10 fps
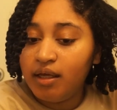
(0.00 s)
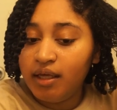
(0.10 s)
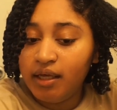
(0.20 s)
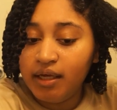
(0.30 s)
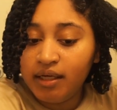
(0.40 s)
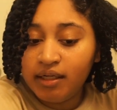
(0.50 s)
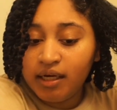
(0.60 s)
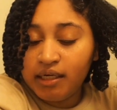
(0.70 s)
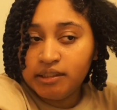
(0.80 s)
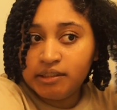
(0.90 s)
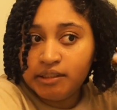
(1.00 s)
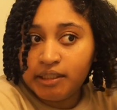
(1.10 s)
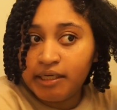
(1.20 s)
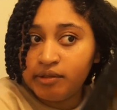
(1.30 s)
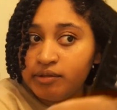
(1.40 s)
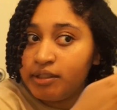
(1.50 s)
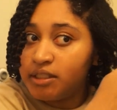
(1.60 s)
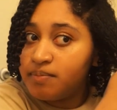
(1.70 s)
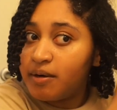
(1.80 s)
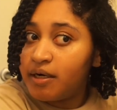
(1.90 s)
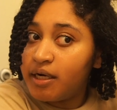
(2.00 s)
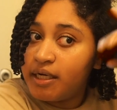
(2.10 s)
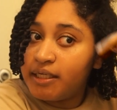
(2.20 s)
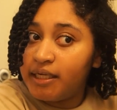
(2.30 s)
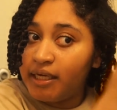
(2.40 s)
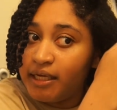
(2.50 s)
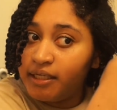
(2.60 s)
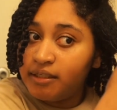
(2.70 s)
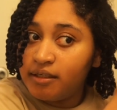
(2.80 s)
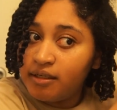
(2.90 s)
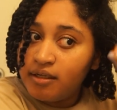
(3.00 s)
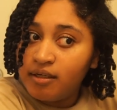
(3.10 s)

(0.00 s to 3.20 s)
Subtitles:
And I just detangled this part again